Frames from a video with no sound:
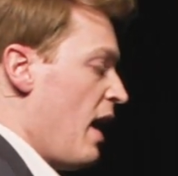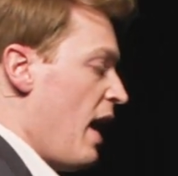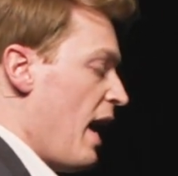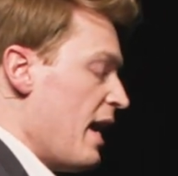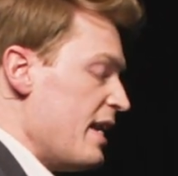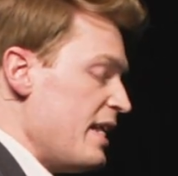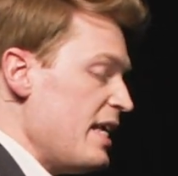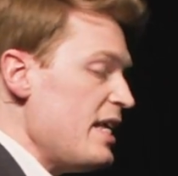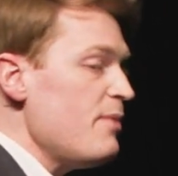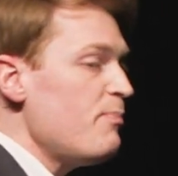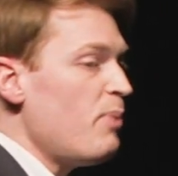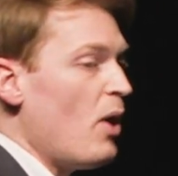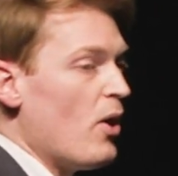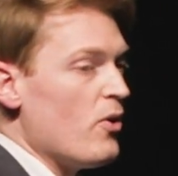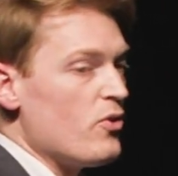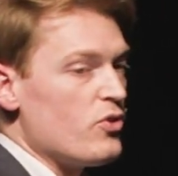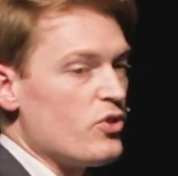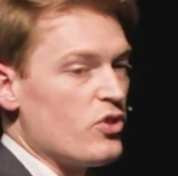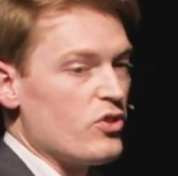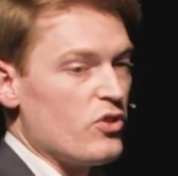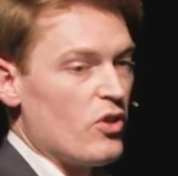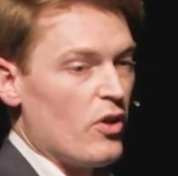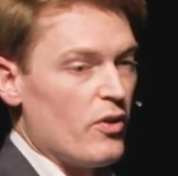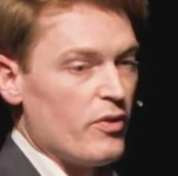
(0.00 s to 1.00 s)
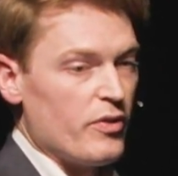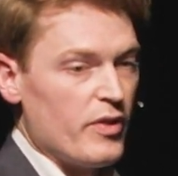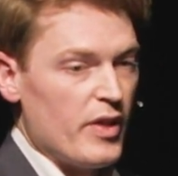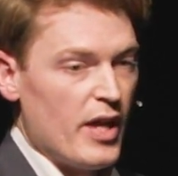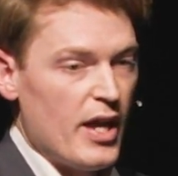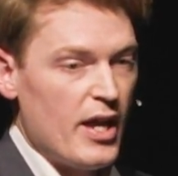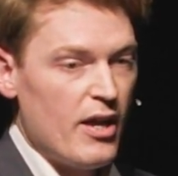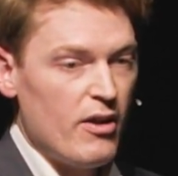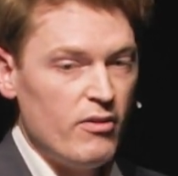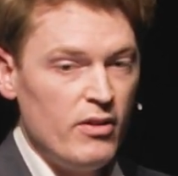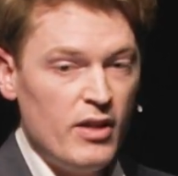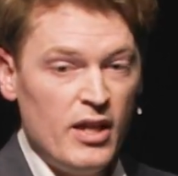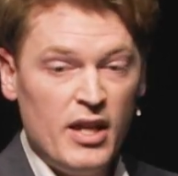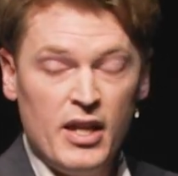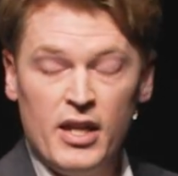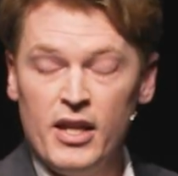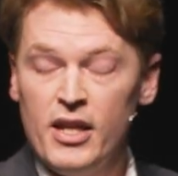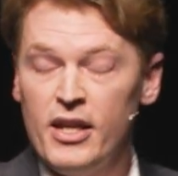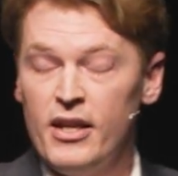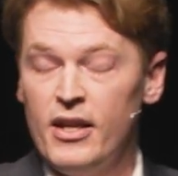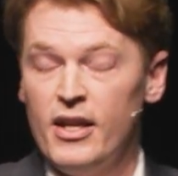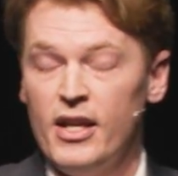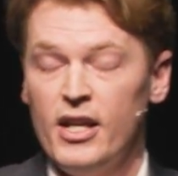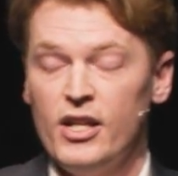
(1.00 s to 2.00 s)
And he posted on there
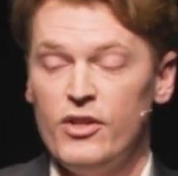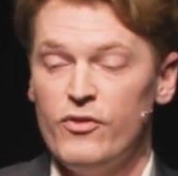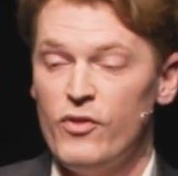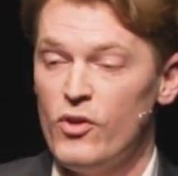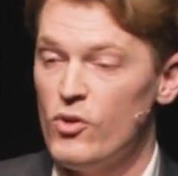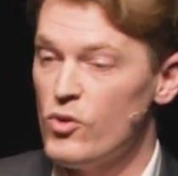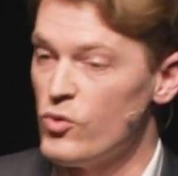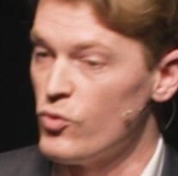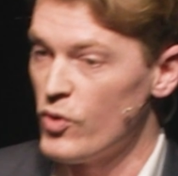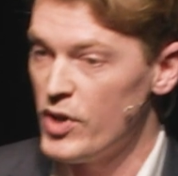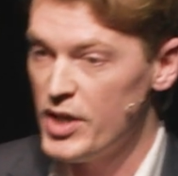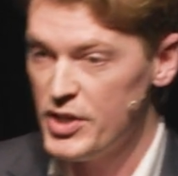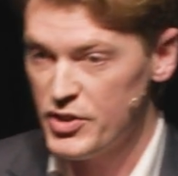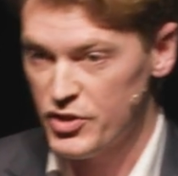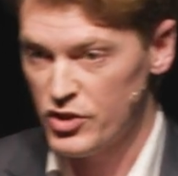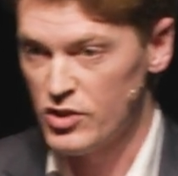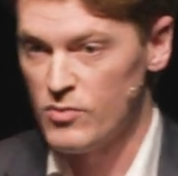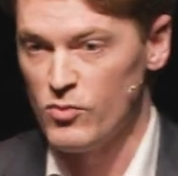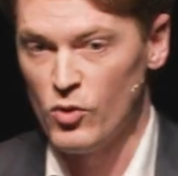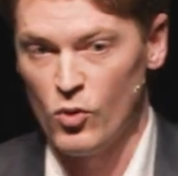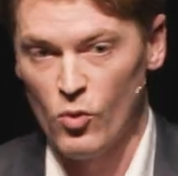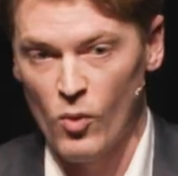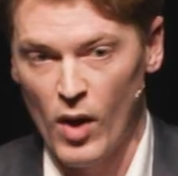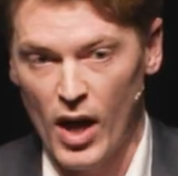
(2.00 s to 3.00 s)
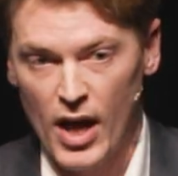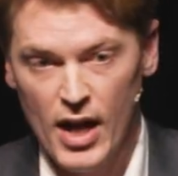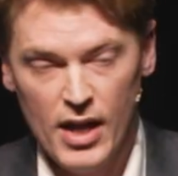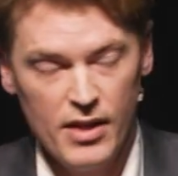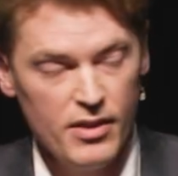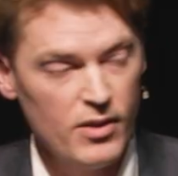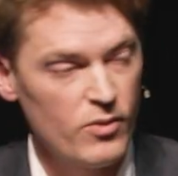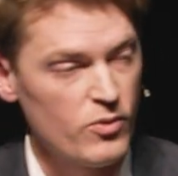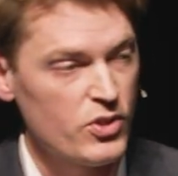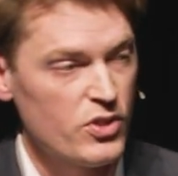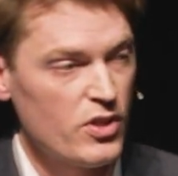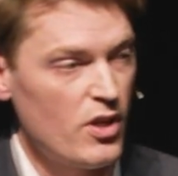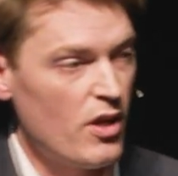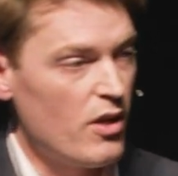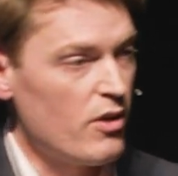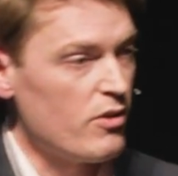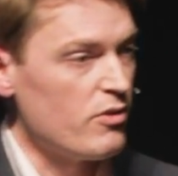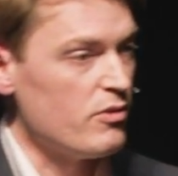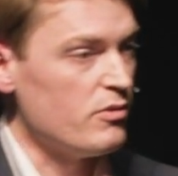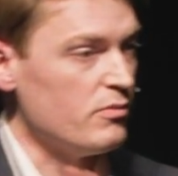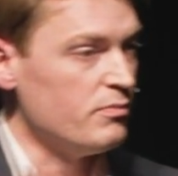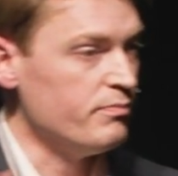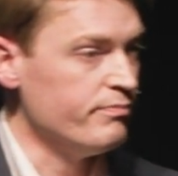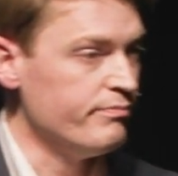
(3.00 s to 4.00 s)
in a very reasonable way. There was
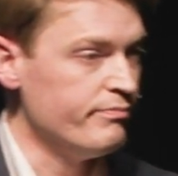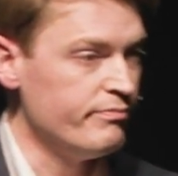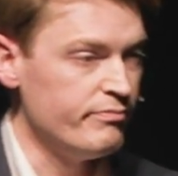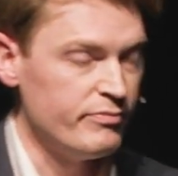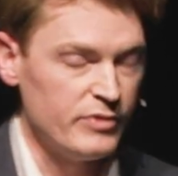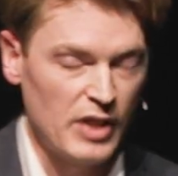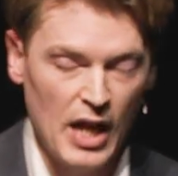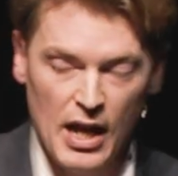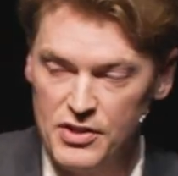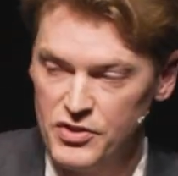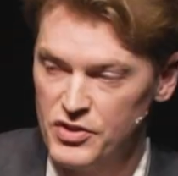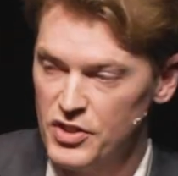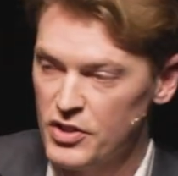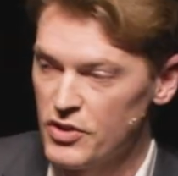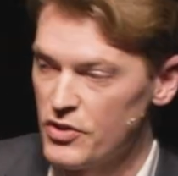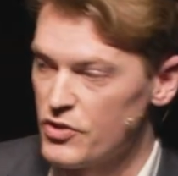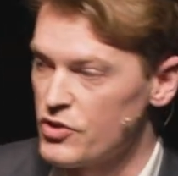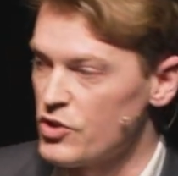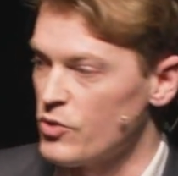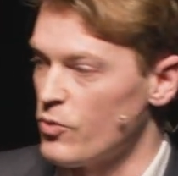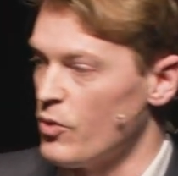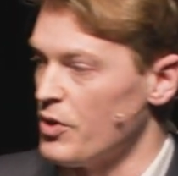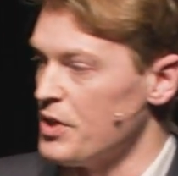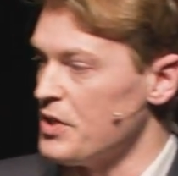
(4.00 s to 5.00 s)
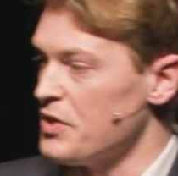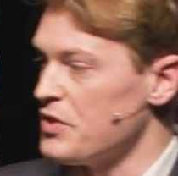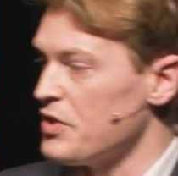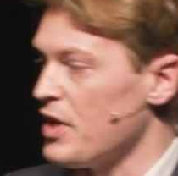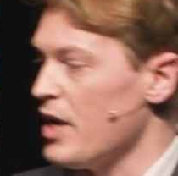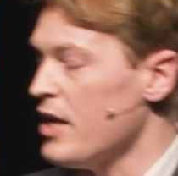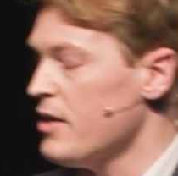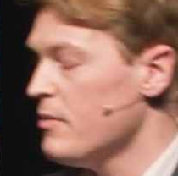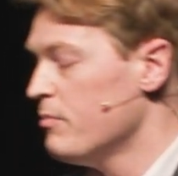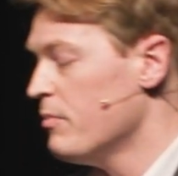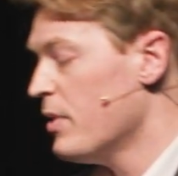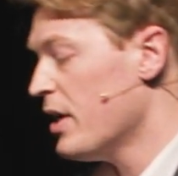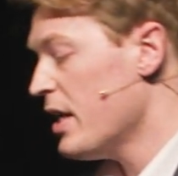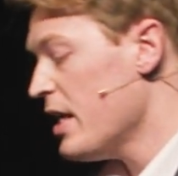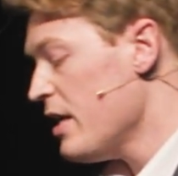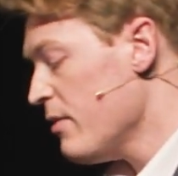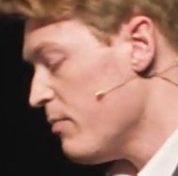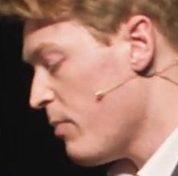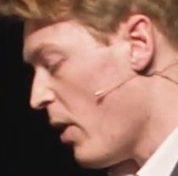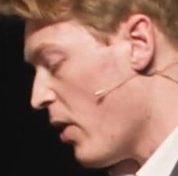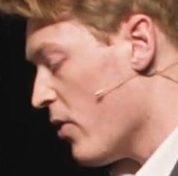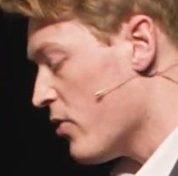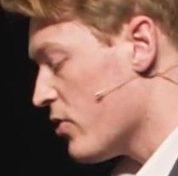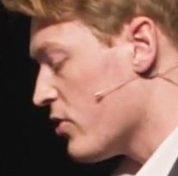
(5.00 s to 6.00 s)
no nastiness to what he said, but he
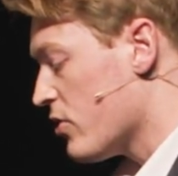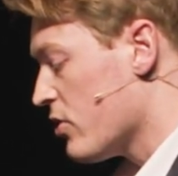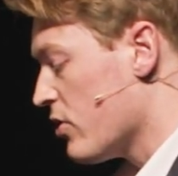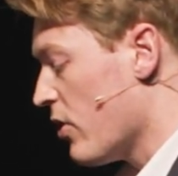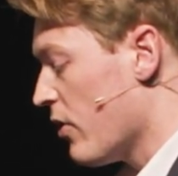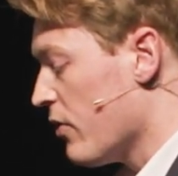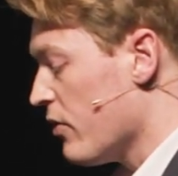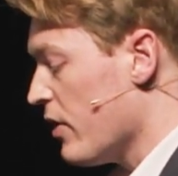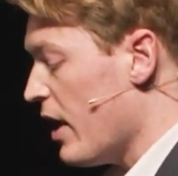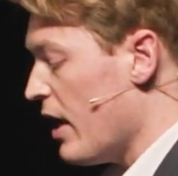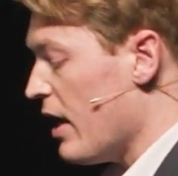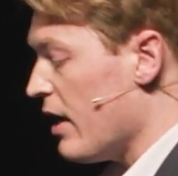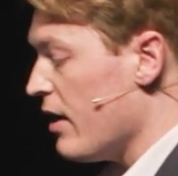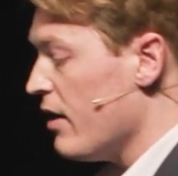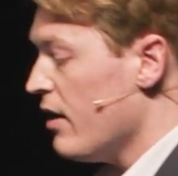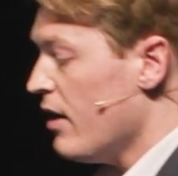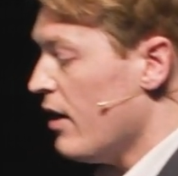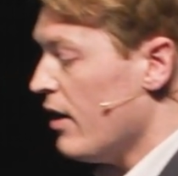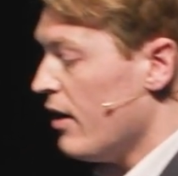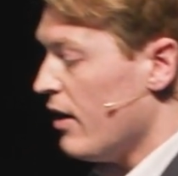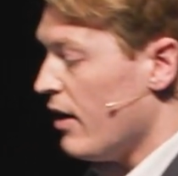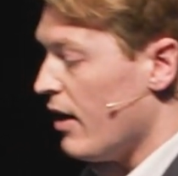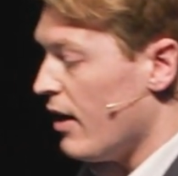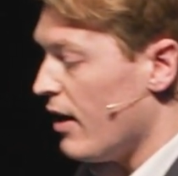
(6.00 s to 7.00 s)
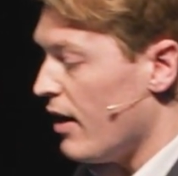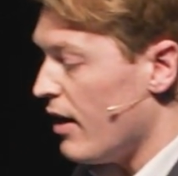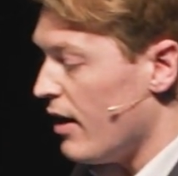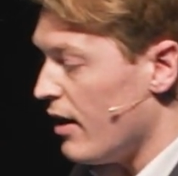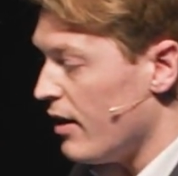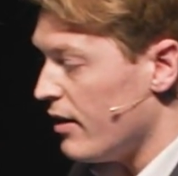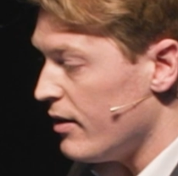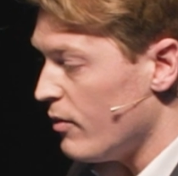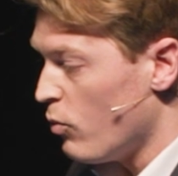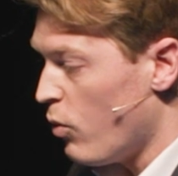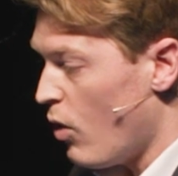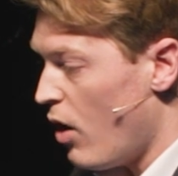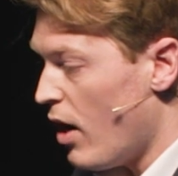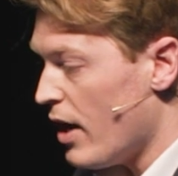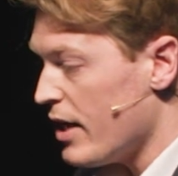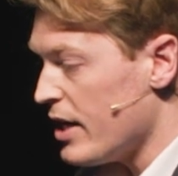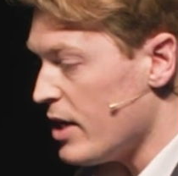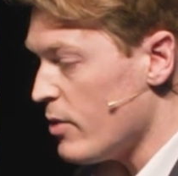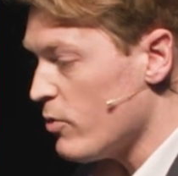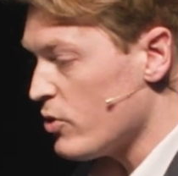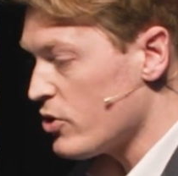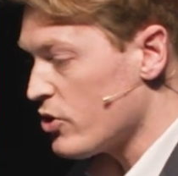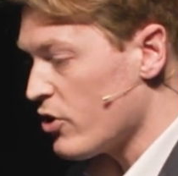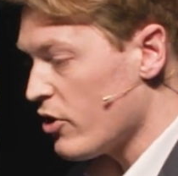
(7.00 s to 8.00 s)
posted on there why
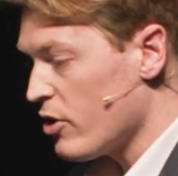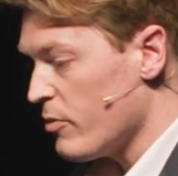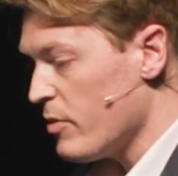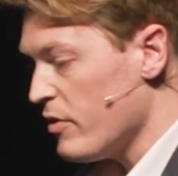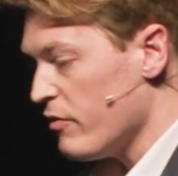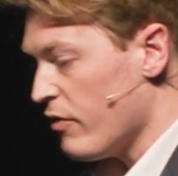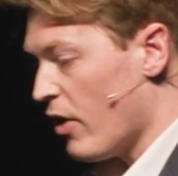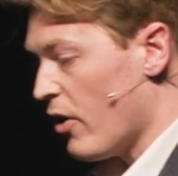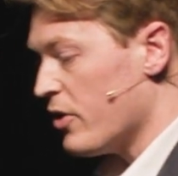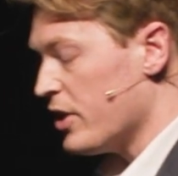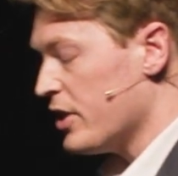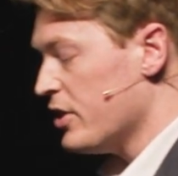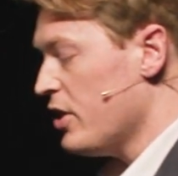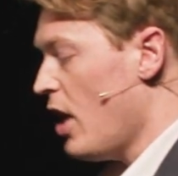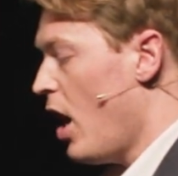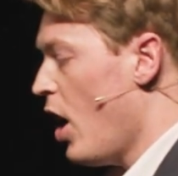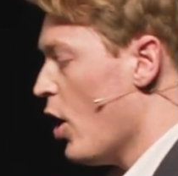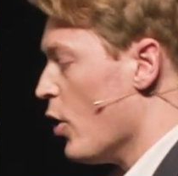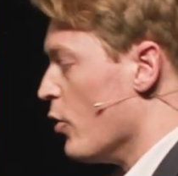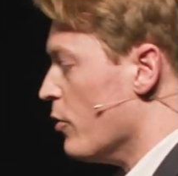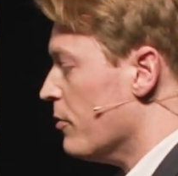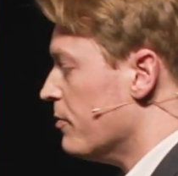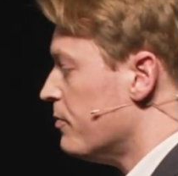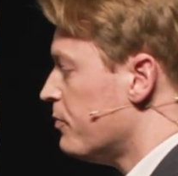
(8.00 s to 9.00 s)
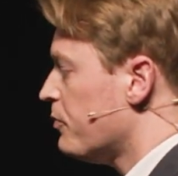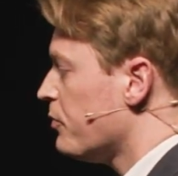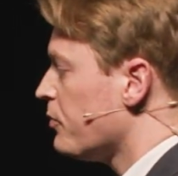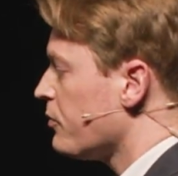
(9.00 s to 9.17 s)
he was going to be voting no.